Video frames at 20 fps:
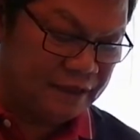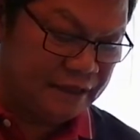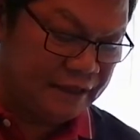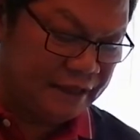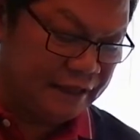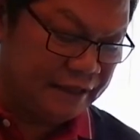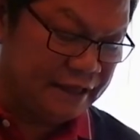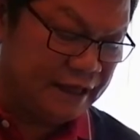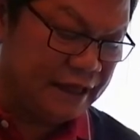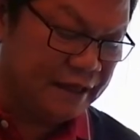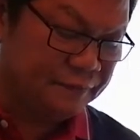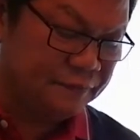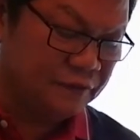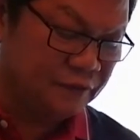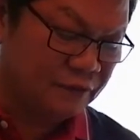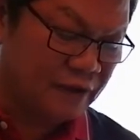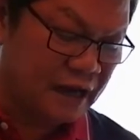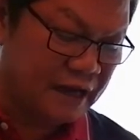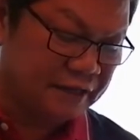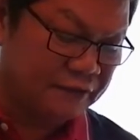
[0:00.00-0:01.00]
he gave the
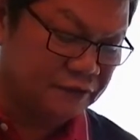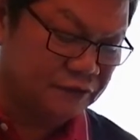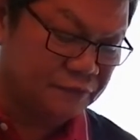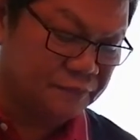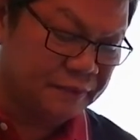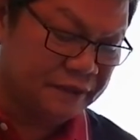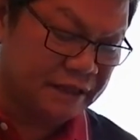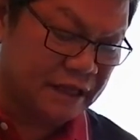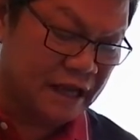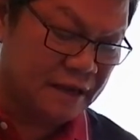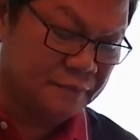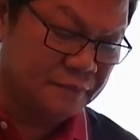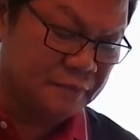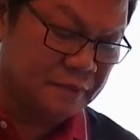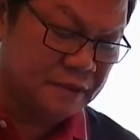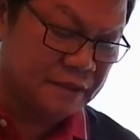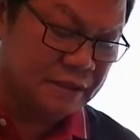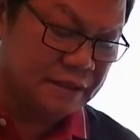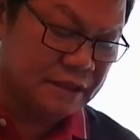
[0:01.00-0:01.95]
right to become